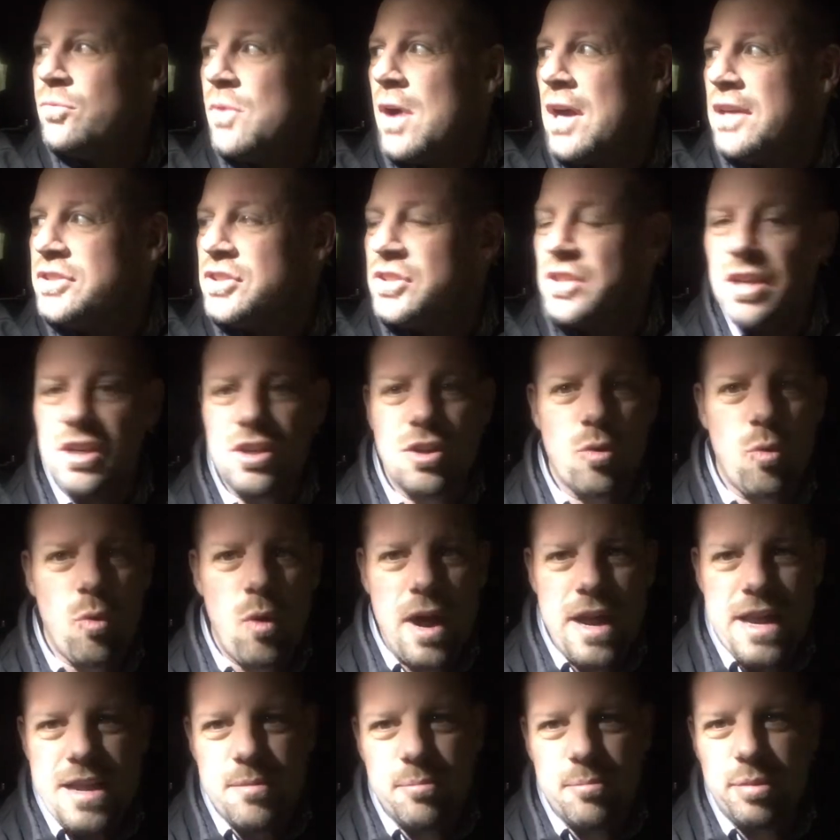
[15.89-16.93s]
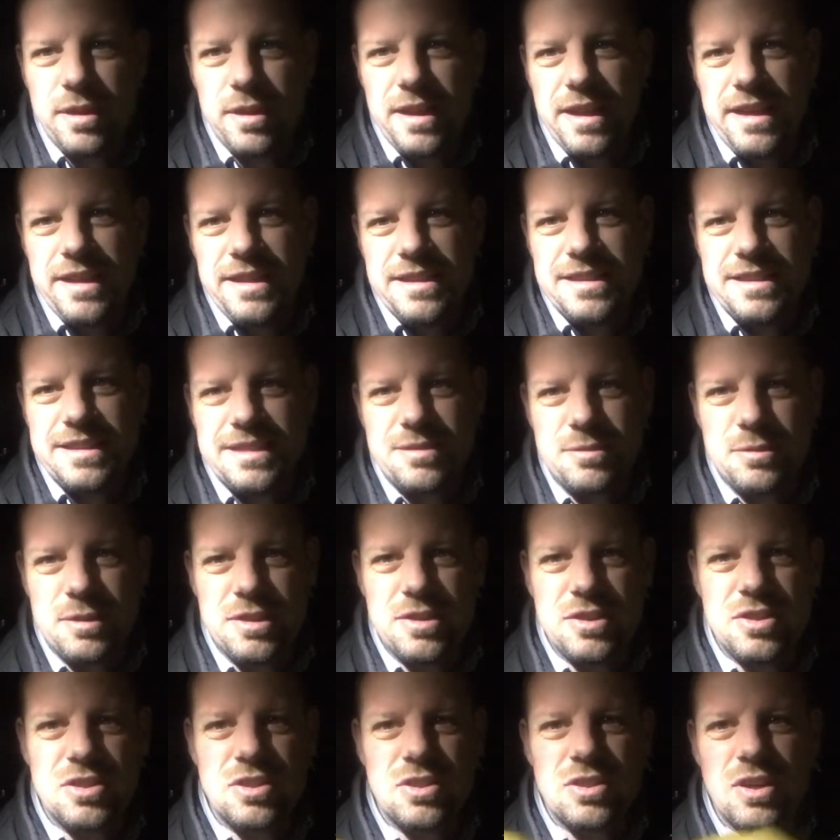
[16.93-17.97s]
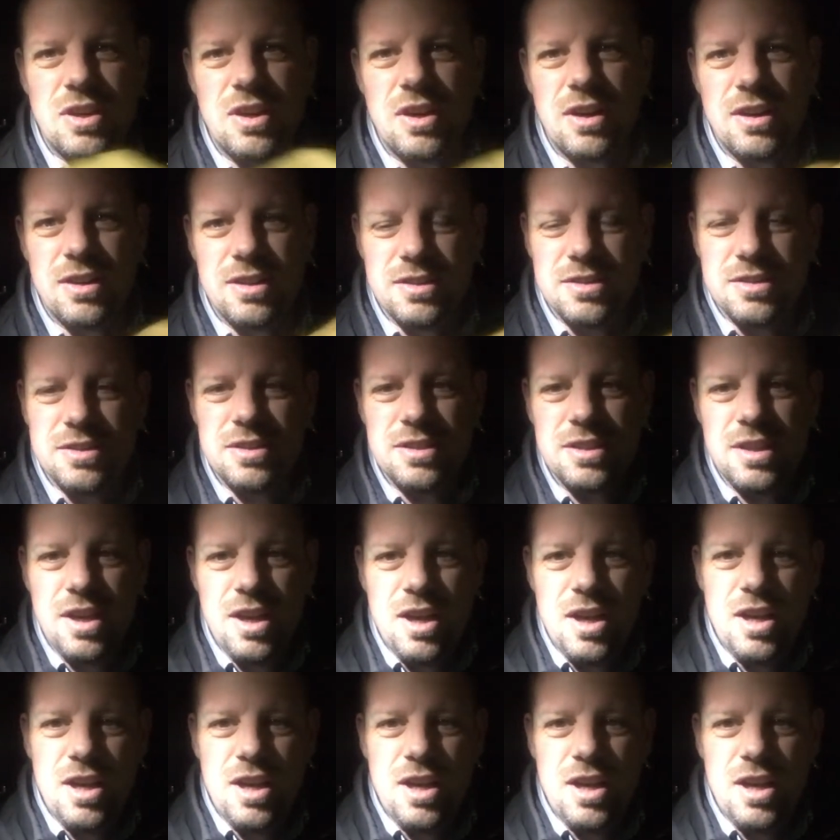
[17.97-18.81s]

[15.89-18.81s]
watched A Quiet Place, which stars